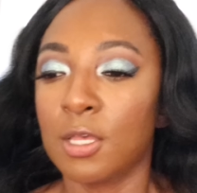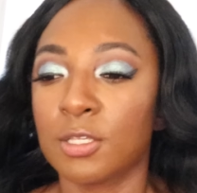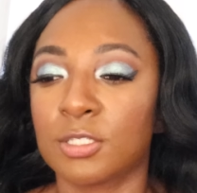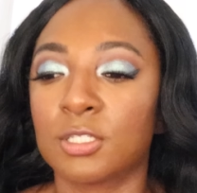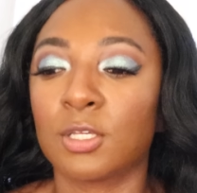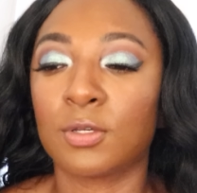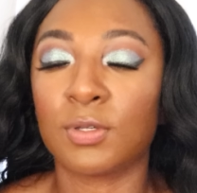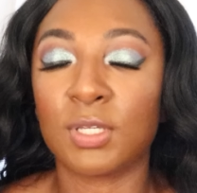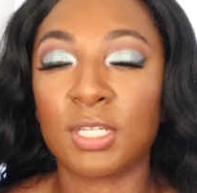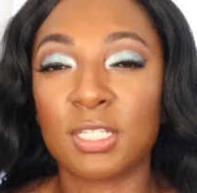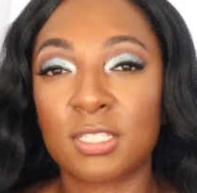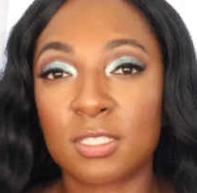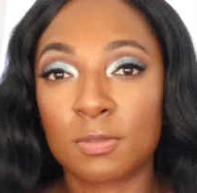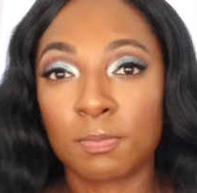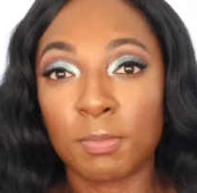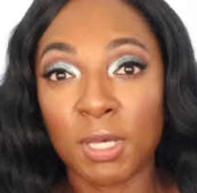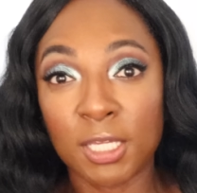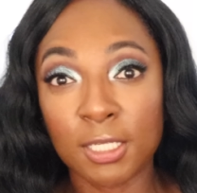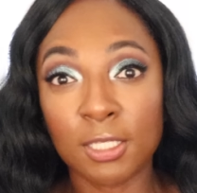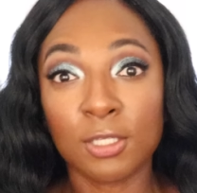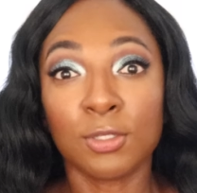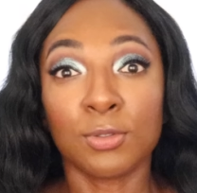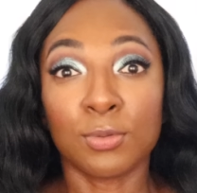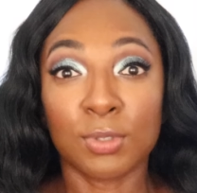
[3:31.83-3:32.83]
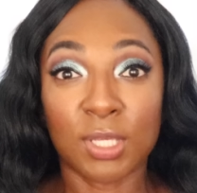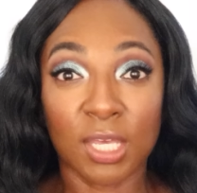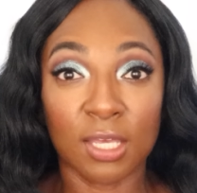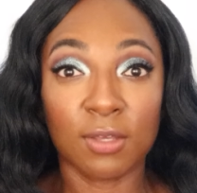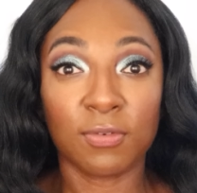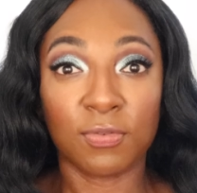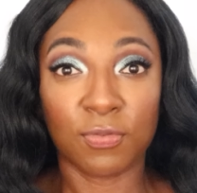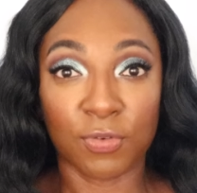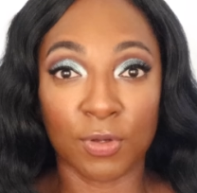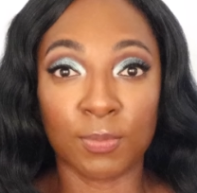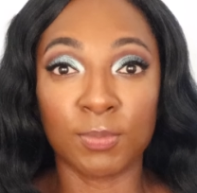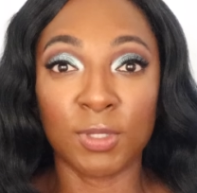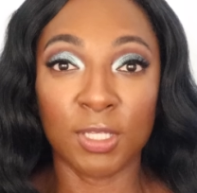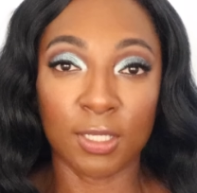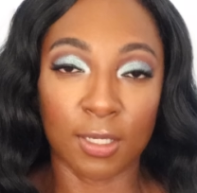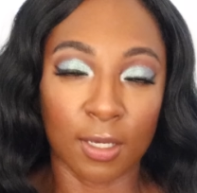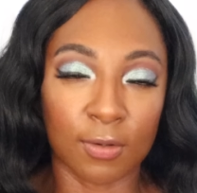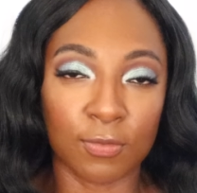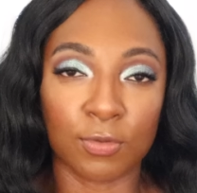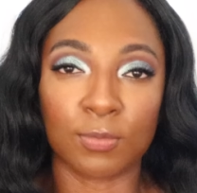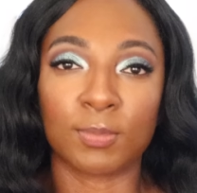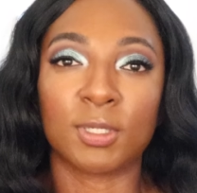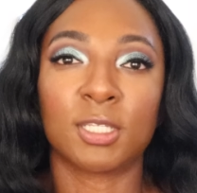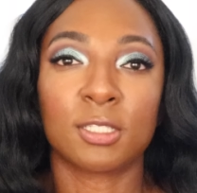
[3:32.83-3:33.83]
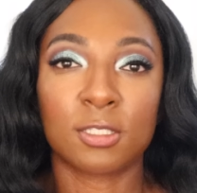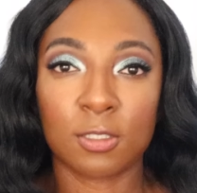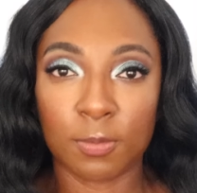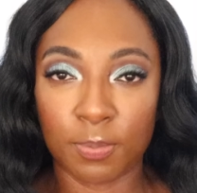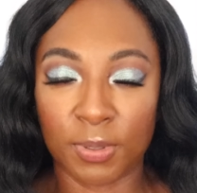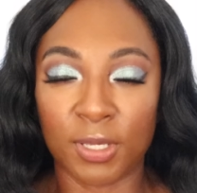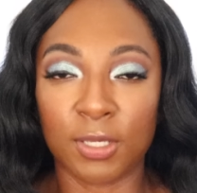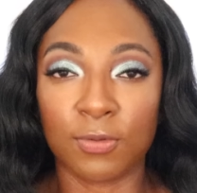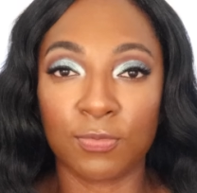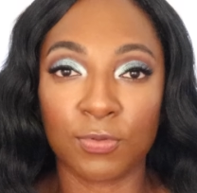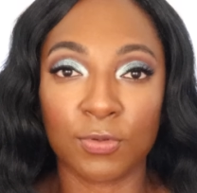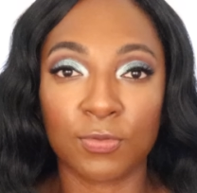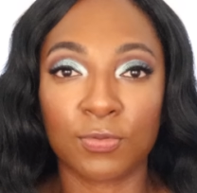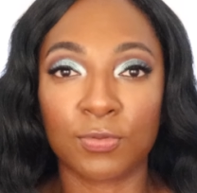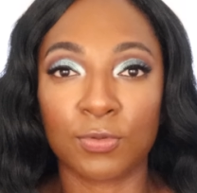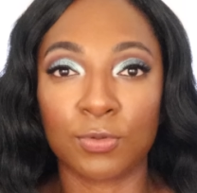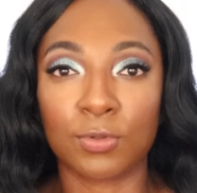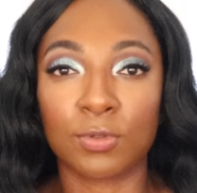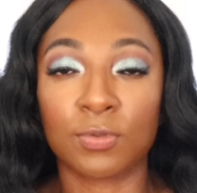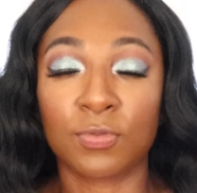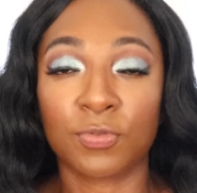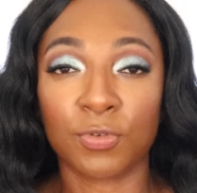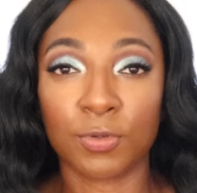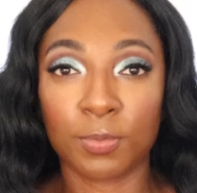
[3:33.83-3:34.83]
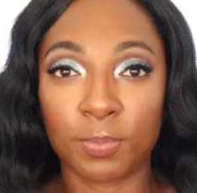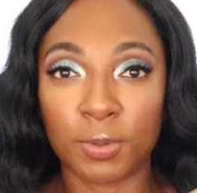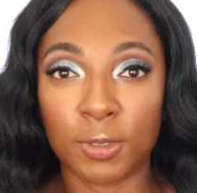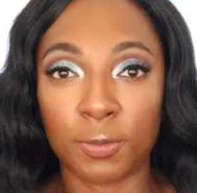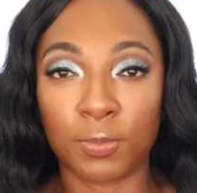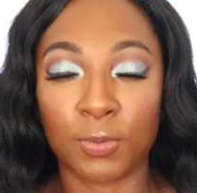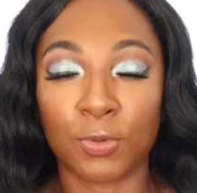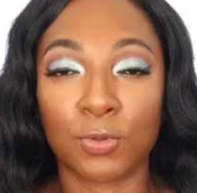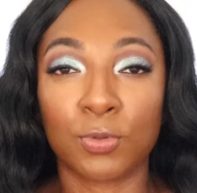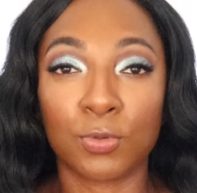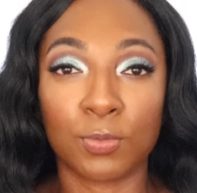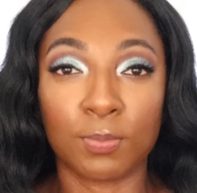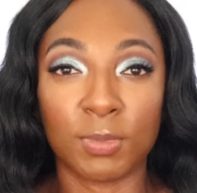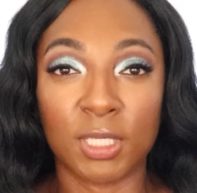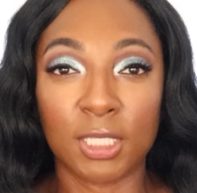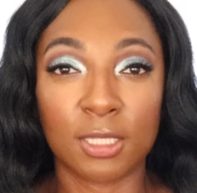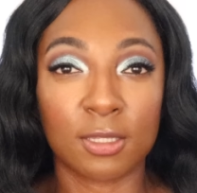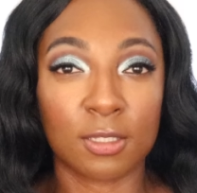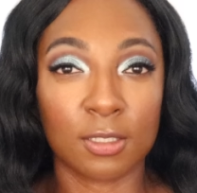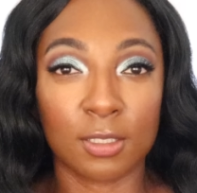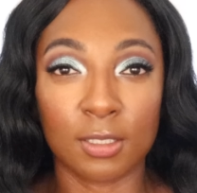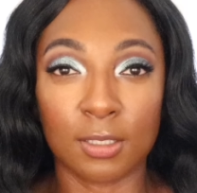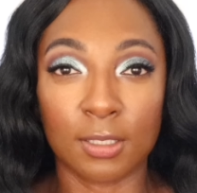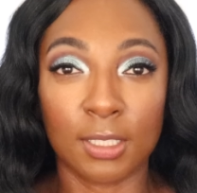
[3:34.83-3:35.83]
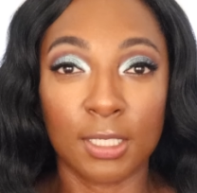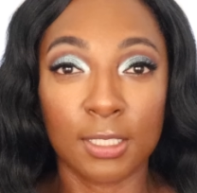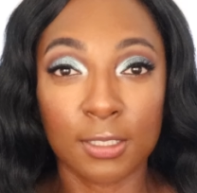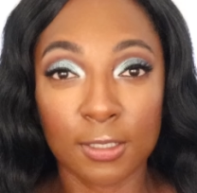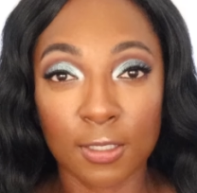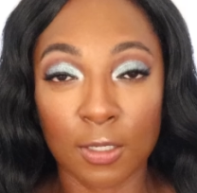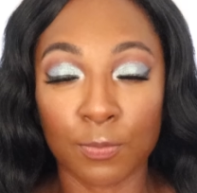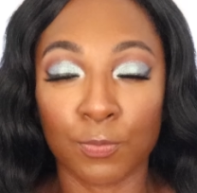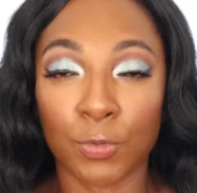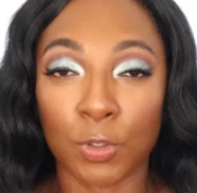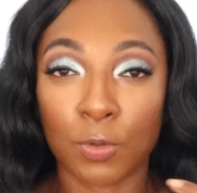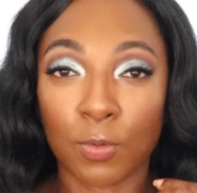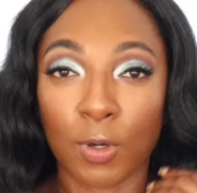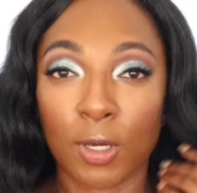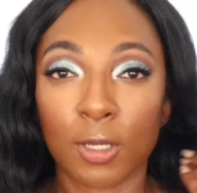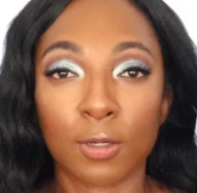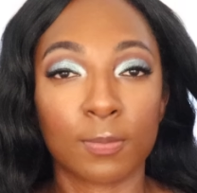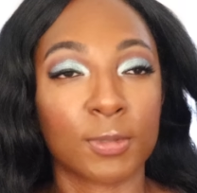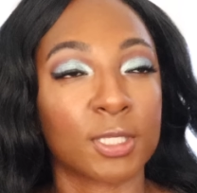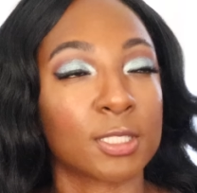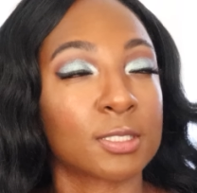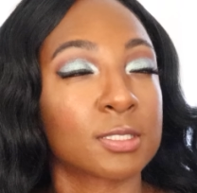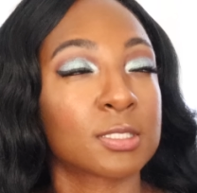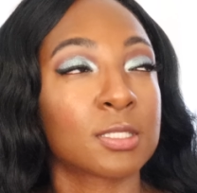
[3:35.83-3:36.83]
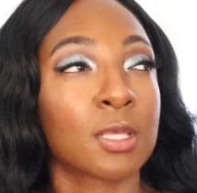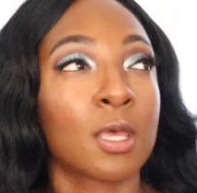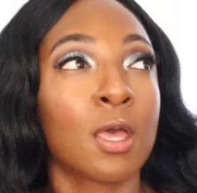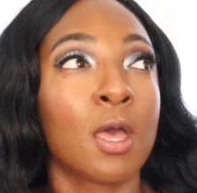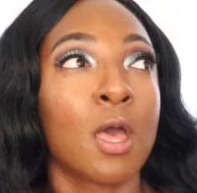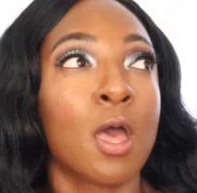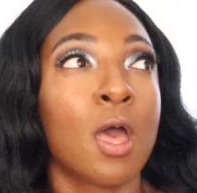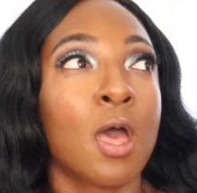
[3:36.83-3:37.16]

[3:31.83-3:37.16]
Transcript: So it's money you get from the government to pay for food for people who meet the income requirements.